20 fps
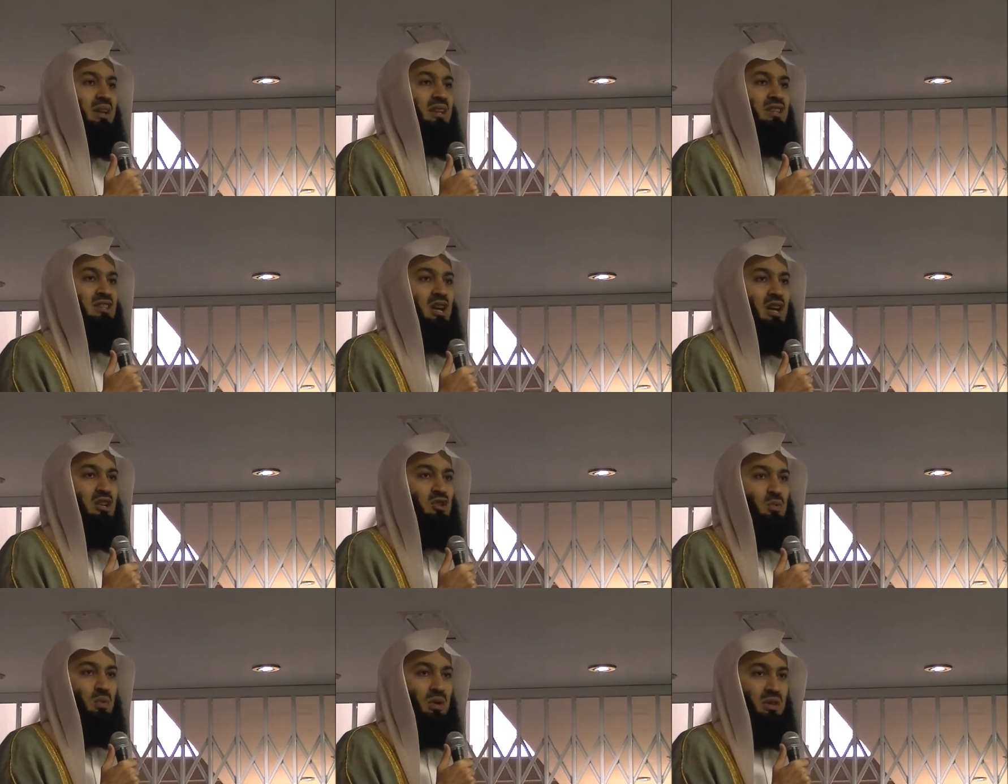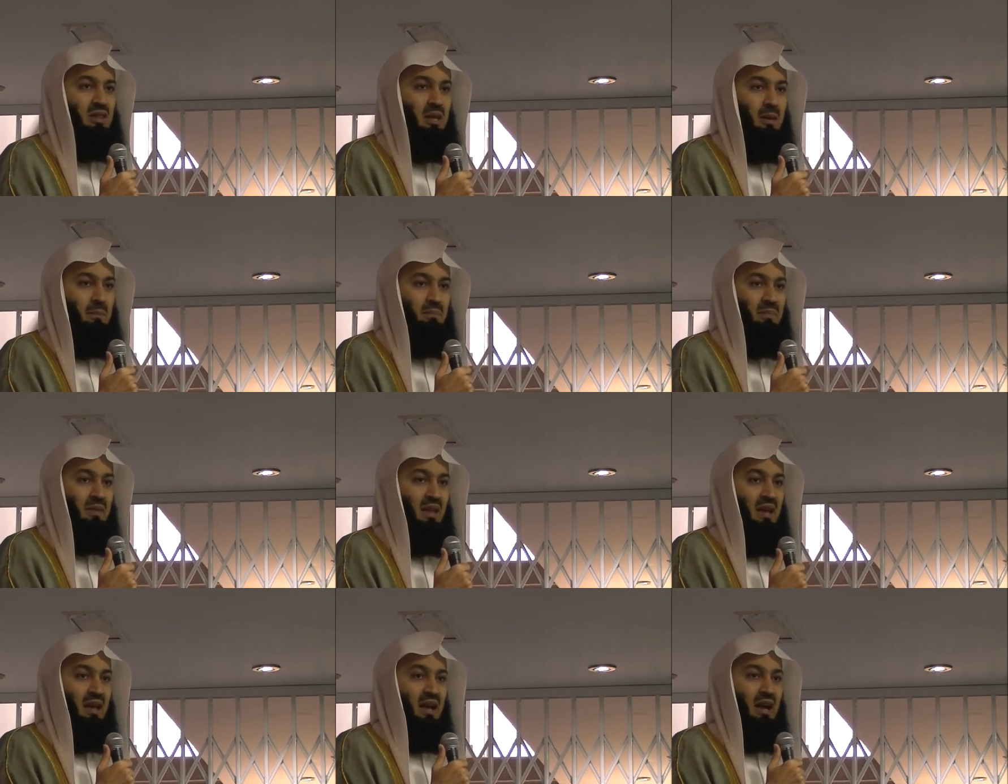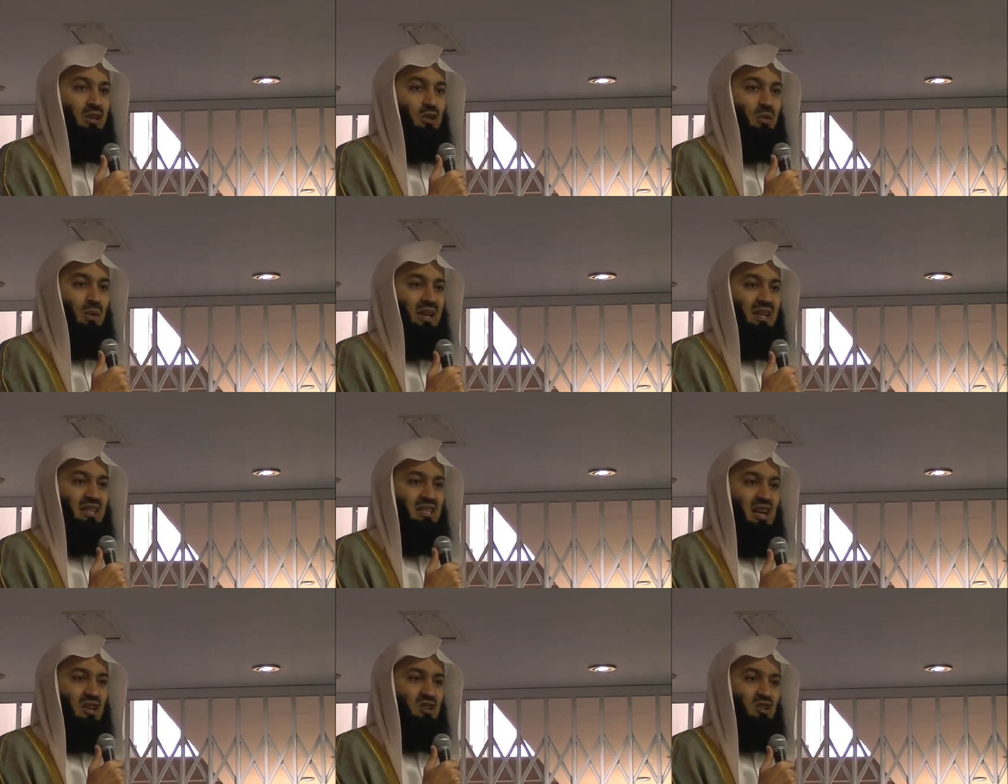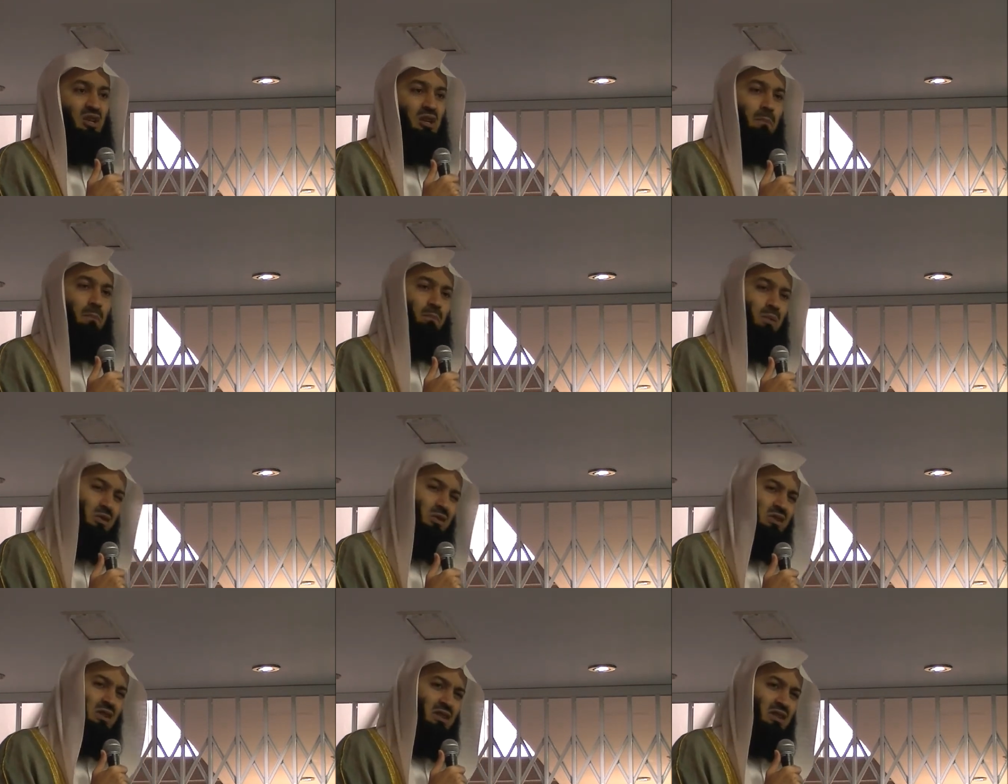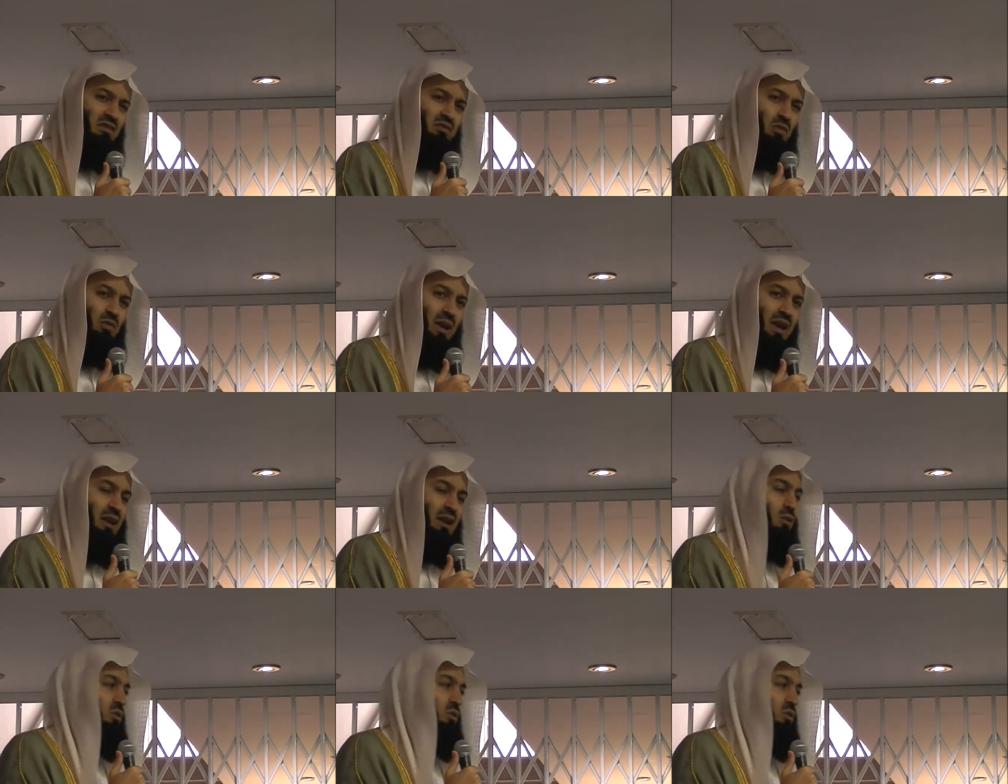in touch with them? Are you in touch in a positive way